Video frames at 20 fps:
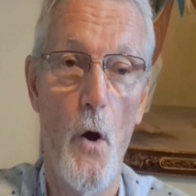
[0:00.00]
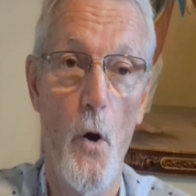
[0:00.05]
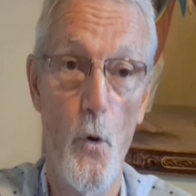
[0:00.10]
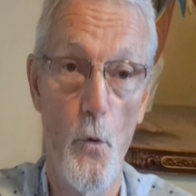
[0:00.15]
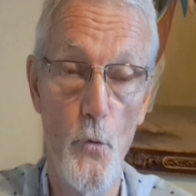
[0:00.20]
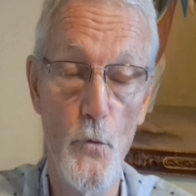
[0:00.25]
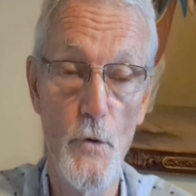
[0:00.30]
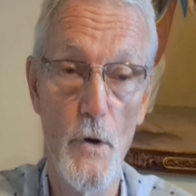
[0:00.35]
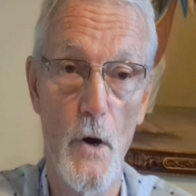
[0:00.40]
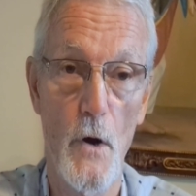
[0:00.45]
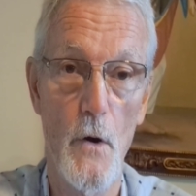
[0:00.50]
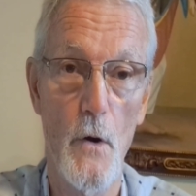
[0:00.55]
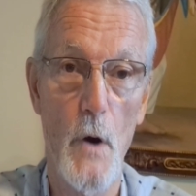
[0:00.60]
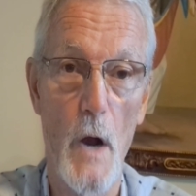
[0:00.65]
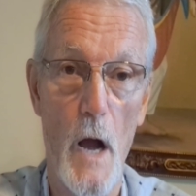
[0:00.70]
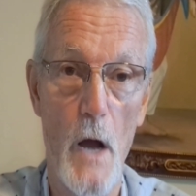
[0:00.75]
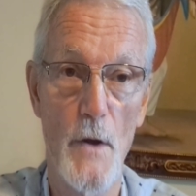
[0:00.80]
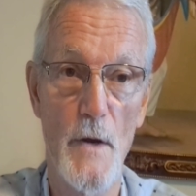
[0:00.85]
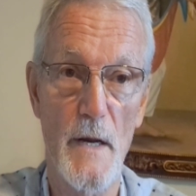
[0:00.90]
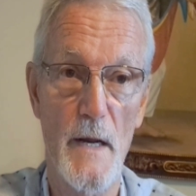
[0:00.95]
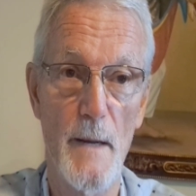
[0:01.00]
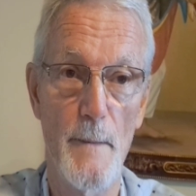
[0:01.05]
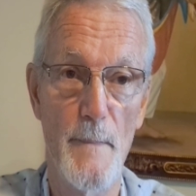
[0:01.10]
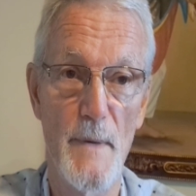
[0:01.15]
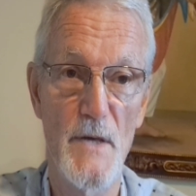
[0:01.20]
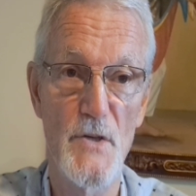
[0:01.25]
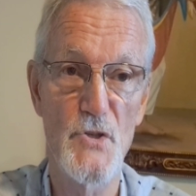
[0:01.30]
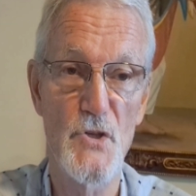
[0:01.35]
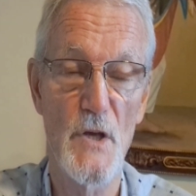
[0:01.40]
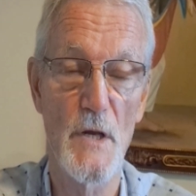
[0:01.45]
owner on a
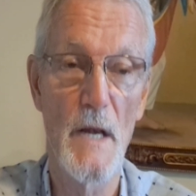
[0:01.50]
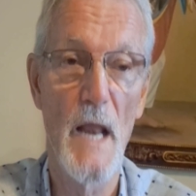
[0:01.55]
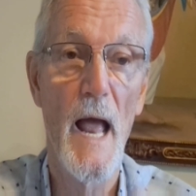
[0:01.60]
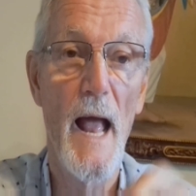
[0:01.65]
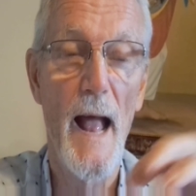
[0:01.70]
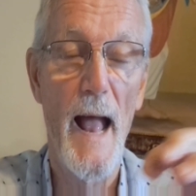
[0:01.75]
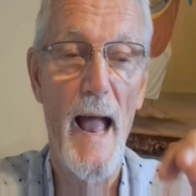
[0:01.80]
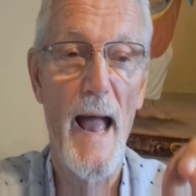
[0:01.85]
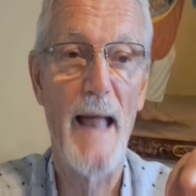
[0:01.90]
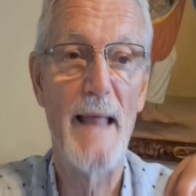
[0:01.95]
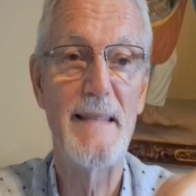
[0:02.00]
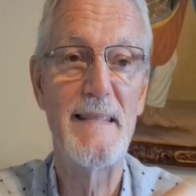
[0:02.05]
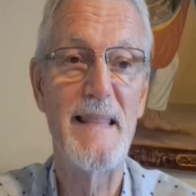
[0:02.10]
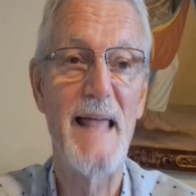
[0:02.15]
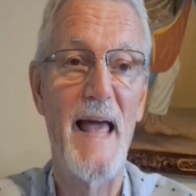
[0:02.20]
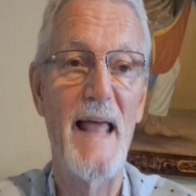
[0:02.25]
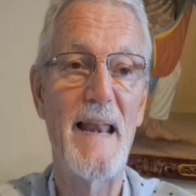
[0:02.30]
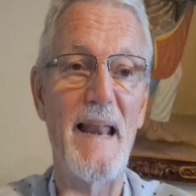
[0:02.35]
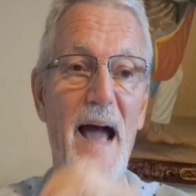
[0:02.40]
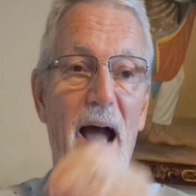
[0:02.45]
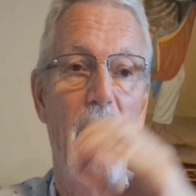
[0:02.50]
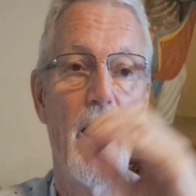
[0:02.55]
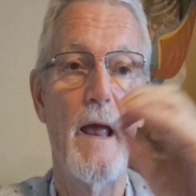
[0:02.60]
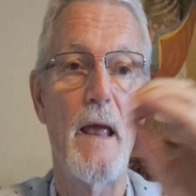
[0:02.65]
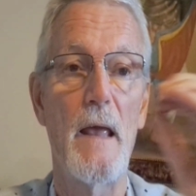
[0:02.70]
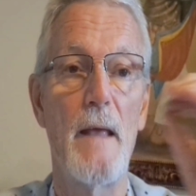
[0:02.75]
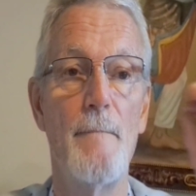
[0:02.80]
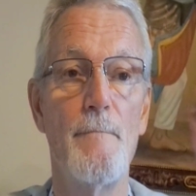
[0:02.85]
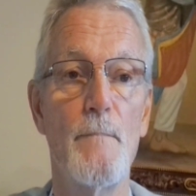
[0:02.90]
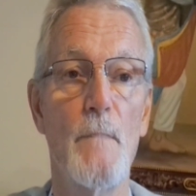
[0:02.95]
commission and then
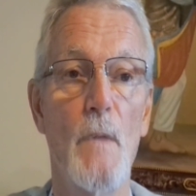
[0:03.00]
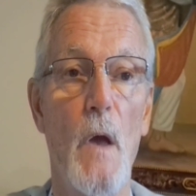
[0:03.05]
I